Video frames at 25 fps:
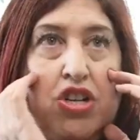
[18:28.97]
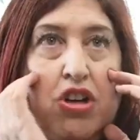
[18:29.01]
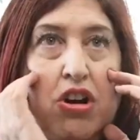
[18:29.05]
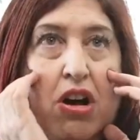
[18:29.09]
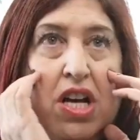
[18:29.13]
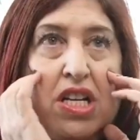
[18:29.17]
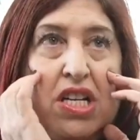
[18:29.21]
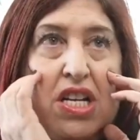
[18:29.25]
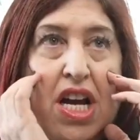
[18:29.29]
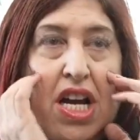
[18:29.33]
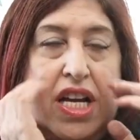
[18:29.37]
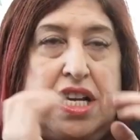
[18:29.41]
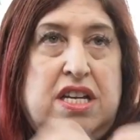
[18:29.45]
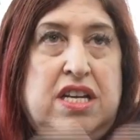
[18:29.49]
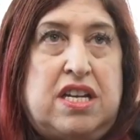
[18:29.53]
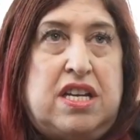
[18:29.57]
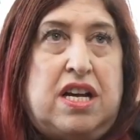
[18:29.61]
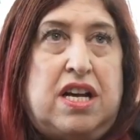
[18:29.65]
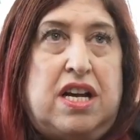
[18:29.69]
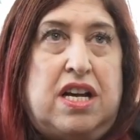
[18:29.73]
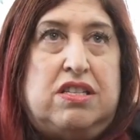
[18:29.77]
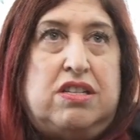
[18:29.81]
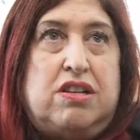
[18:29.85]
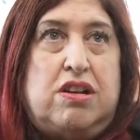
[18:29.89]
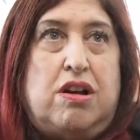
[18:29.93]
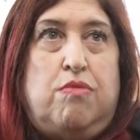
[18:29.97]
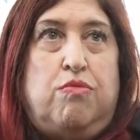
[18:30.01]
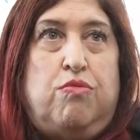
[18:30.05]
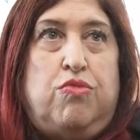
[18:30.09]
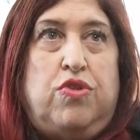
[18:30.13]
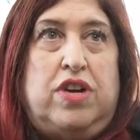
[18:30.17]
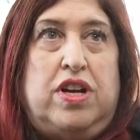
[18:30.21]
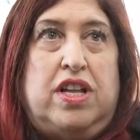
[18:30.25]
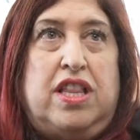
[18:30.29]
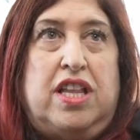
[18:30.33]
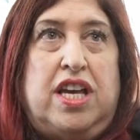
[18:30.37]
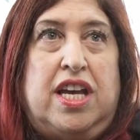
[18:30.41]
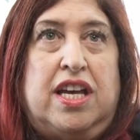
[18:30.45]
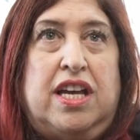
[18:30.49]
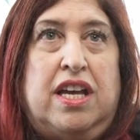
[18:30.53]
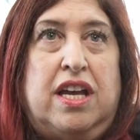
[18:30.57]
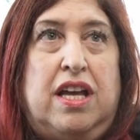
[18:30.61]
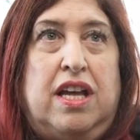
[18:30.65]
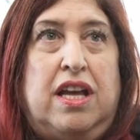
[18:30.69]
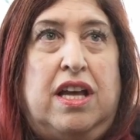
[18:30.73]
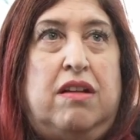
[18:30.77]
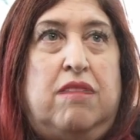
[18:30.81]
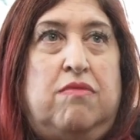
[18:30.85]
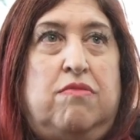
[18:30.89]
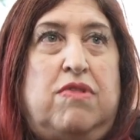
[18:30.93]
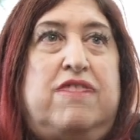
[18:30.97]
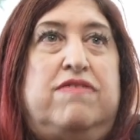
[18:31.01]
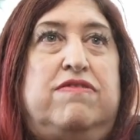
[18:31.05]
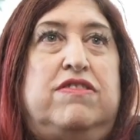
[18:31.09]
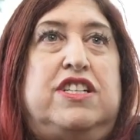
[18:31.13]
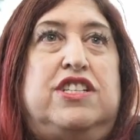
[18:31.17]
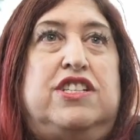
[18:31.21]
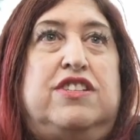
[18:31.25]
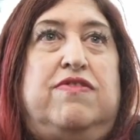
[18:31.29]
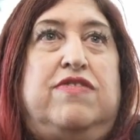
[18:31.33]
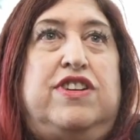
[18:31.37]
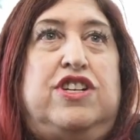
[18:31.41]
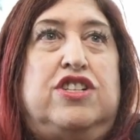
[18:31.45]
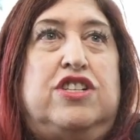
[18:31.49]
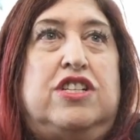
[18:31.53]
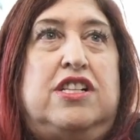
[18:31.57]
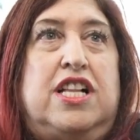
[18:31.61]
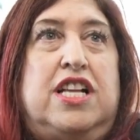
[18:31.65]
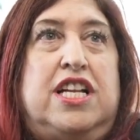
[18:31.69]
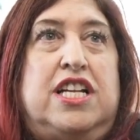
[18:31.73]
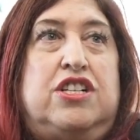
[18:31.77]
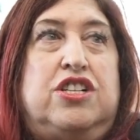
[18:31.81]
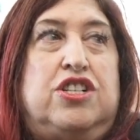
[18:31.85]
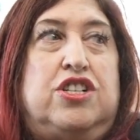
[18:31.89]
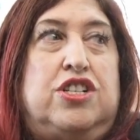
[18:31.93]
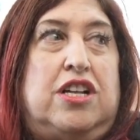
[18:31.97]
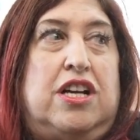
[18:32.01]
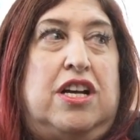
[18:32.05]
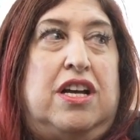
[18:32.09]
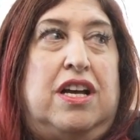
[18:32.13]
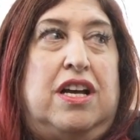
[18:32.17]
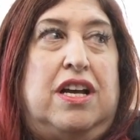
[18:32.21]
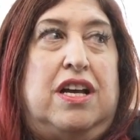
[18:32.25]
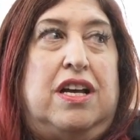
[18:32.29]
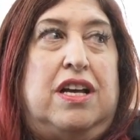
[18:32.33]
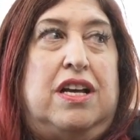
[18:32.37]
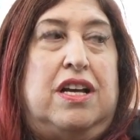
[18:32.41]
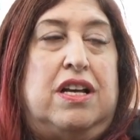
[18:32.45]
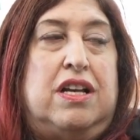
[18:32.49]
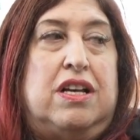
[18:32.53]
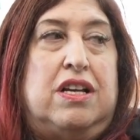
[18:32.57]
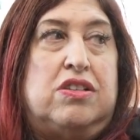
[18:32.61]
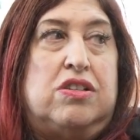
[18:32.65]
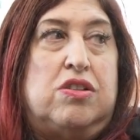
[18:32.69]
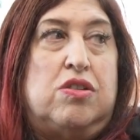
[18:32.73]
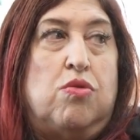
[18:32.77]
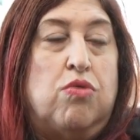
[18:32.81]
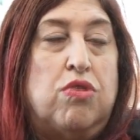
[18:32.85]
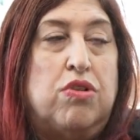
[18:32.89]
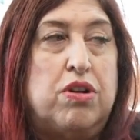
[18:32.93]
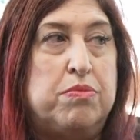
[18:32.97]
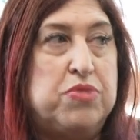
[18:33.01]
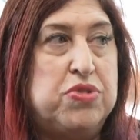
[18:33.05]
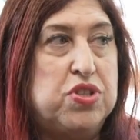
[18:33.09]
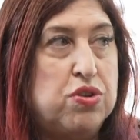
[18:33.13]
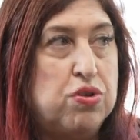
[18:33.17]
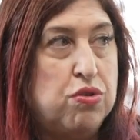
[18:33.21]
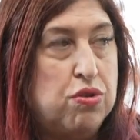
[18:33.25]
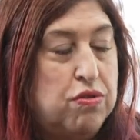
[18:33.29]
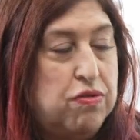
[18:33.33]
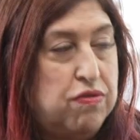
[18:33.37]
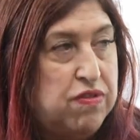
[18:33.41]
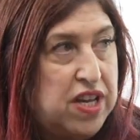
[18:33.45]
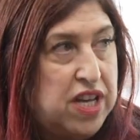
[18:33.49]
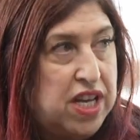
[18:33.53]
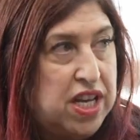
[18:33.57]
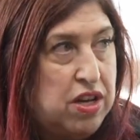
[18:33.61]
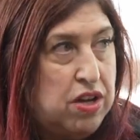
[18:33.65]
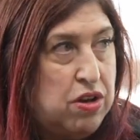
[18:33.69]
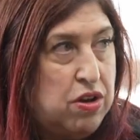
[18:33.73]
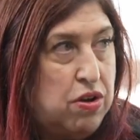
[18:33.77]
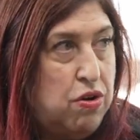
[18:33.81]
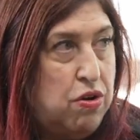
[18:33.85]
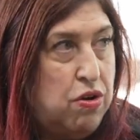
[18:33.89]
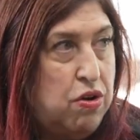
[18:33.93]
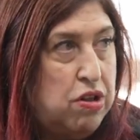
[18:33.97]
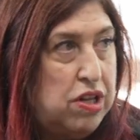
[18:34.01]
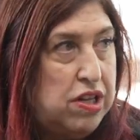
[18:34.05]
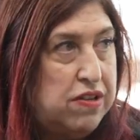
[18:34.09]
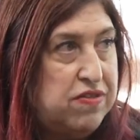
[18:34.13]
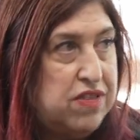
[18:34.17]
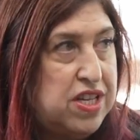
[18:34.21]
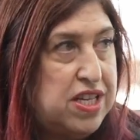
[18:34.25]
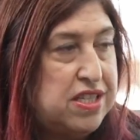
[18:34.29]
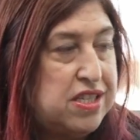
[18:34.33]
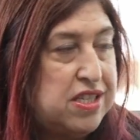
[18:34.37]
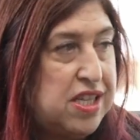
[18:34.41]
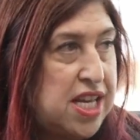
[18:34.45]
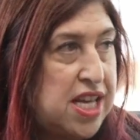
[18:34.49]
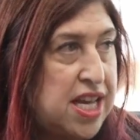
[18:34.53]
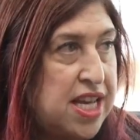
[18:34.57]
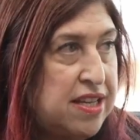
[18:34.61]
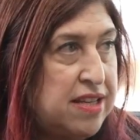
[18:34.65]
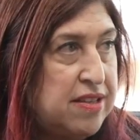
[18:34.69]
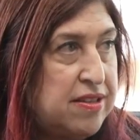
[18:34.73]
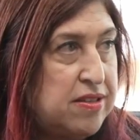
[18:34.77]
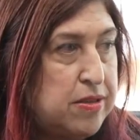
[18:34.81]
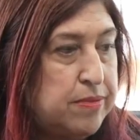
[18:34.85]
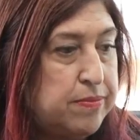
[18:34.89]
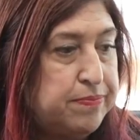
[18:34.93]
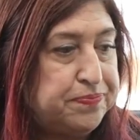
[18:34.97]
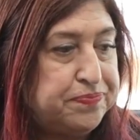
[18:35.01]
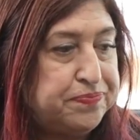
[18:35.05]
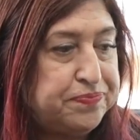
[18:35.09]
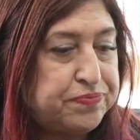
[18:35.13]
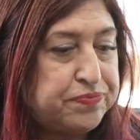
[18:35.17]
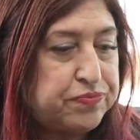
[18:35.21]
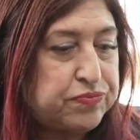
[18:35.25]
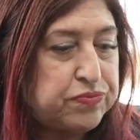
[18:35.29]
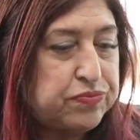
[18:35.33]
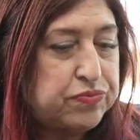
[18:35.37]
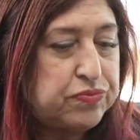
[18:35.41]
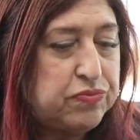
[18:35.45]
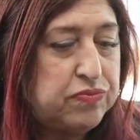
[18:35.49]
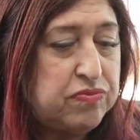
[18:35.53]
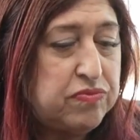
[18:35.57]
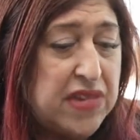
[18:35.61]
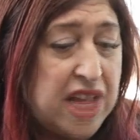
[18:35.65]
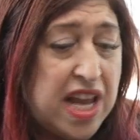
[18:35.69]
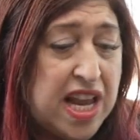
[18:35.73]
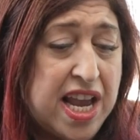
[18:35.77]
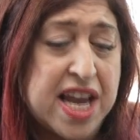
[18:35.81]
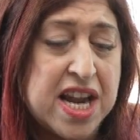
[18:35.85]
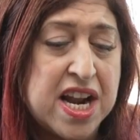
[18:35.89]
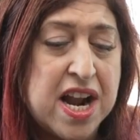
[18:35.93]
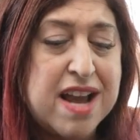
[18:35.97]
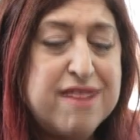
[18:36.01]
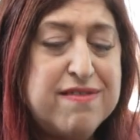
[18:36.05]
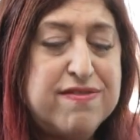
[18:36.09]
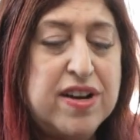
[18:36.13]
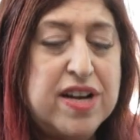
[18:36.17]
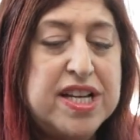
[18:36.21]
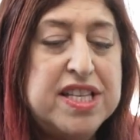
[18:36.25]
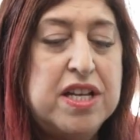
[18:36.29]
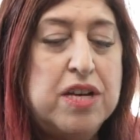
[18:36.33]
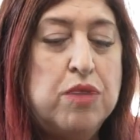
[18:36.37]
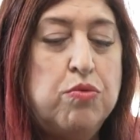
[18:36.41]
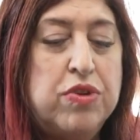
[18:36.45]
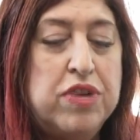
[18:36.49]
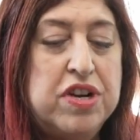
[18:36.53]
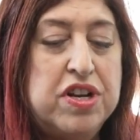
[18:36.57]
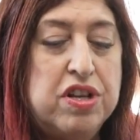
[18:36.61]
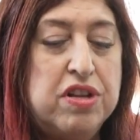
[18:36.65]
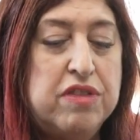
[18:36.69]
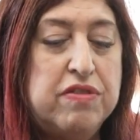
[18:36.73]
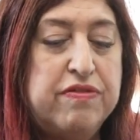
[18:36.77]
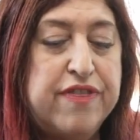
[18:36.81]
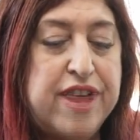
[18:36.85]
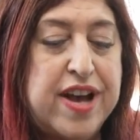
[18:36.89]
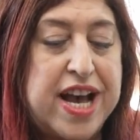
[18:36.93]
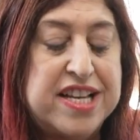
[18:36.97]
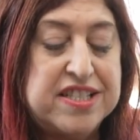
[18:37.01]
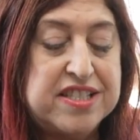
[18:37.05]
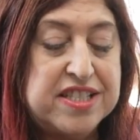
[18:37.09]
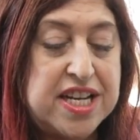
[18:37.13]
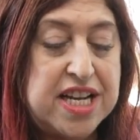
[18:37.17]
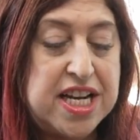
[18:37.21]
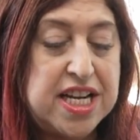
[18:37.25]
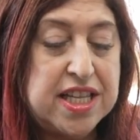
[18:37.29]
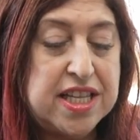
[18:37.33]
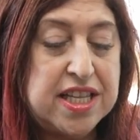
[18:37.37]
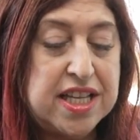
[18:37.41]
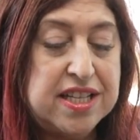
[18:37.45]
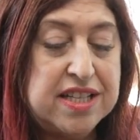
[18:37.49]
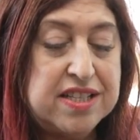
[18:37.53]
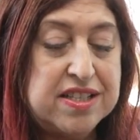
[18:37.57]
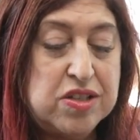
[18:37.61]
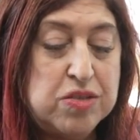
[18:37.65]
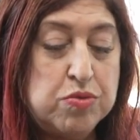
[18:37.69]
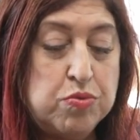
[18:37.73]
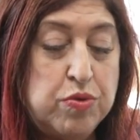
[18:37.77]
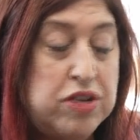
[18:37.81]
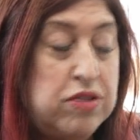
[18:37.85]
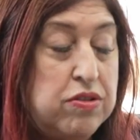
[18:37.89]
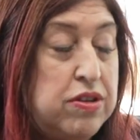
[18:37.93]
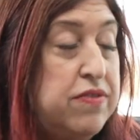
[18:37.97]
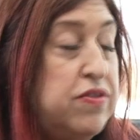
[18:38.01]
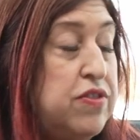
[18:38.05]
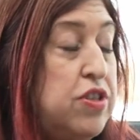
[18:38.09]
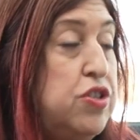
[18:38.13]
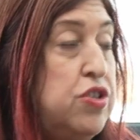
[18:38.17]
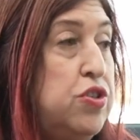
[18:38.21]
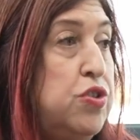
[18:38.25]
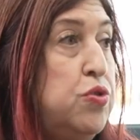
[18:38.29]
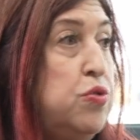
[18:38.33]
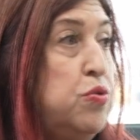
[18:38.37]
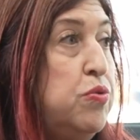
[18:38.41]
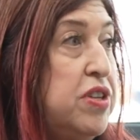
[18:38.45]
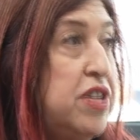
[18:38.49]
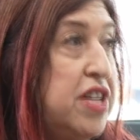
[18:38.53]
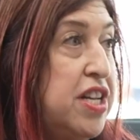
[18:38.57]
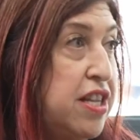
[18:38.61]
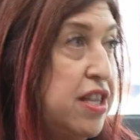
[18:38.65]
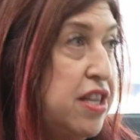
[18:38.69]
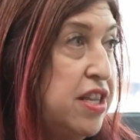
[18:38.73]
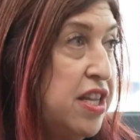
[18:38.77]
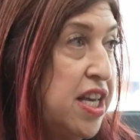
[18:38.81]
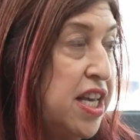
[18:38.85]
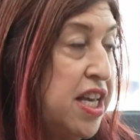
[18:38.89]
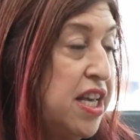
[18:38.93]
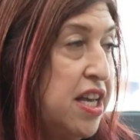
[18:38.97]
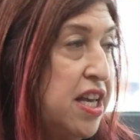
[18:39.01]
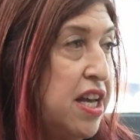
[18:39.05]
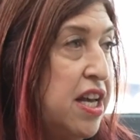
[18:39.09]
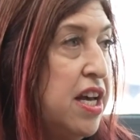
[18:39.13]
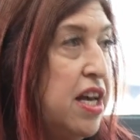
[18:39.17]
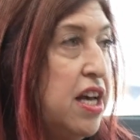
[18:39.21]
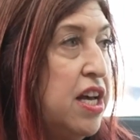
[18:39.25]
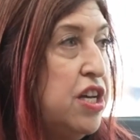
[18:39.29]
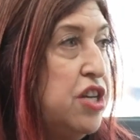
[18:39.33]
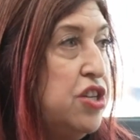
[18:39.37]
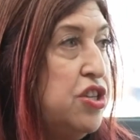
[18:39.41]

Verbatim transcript: My jaw tightened. I stopped breathing. My fist clenched. So we're observing all of these things. And I find that one of the fascinating things is we don't have to do anything,